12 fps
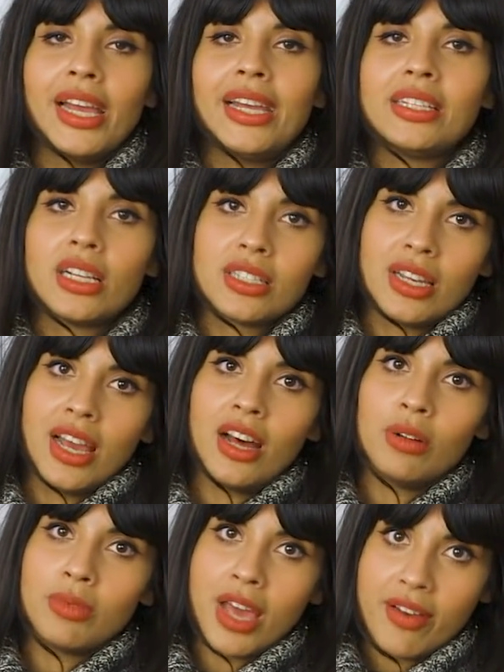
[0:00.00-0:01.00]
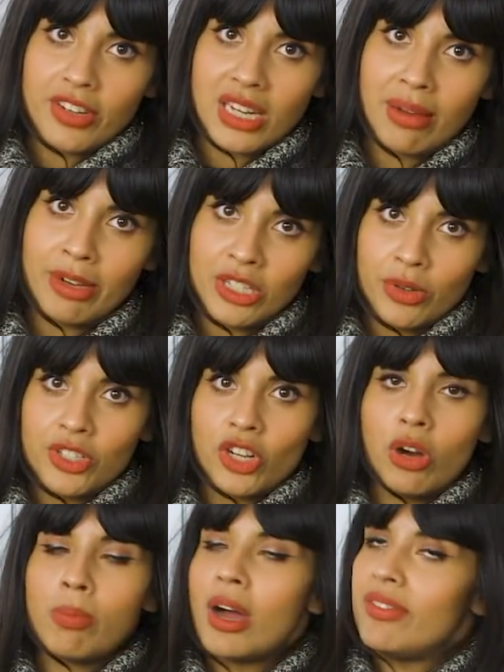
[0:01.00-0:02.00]
It doesn't help that every time I do a
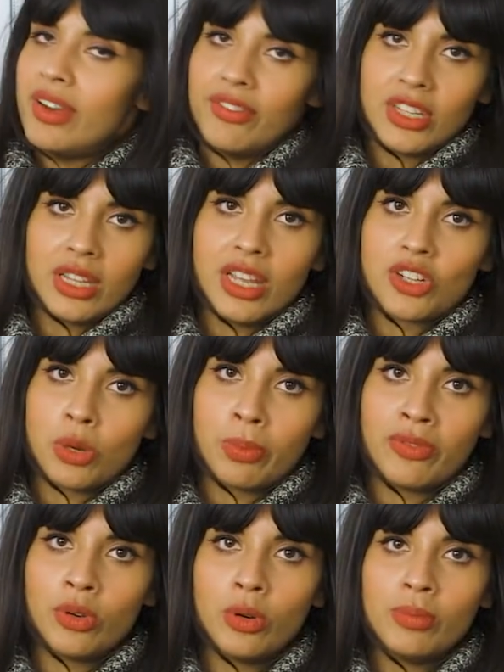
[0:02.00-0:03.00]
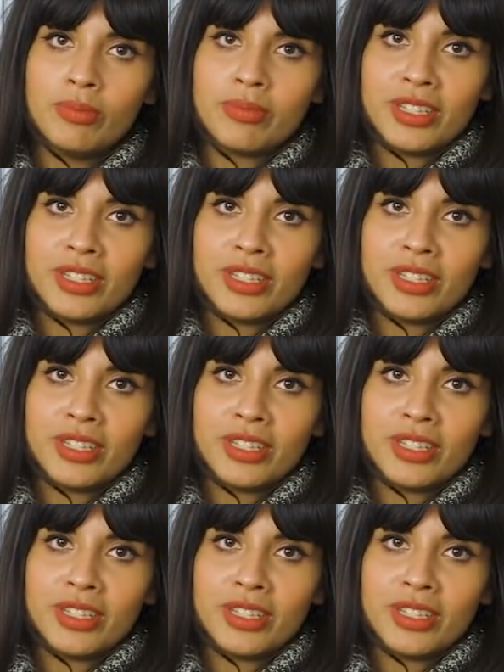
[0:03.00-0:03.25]
job, I've never done that job before.